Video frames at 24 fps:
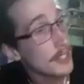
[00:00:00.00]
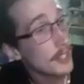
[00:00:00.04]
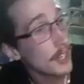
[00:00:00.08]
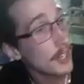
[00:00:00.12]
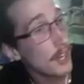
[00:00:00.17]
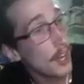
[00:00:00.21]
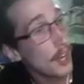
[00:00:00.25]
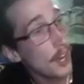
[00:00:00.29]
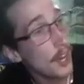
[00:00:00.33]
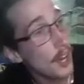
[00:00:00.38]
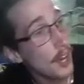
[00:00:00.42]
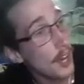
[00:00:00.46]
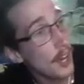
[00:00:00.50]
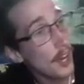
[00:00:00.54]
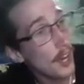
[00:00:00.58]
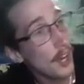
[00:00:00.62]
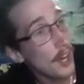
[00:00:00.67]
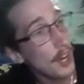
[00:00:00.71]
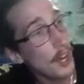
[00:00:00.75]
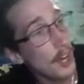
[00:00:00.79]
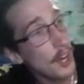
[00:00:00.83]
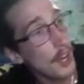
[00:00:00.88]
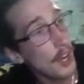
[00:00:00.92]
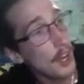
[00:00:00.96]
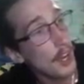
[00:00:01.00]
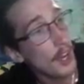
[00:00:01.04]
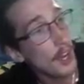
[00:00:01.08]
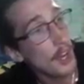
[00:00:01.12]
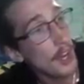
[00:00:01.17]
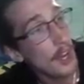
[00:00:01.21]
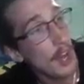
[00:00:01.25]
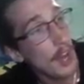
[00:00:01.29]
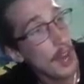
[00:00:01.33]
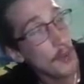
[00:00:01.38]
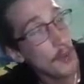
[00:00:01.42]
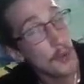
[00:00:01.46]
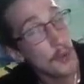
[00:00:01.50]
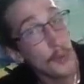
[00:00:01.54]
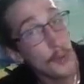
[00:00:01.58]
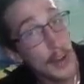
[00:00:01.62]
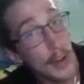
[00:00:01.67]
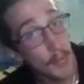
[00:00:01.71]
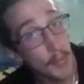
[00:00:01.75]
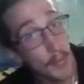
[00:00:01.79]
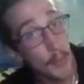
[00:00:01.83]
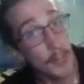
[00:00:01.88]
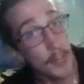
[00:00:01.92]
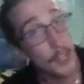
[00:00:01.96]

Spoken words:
I would recommend you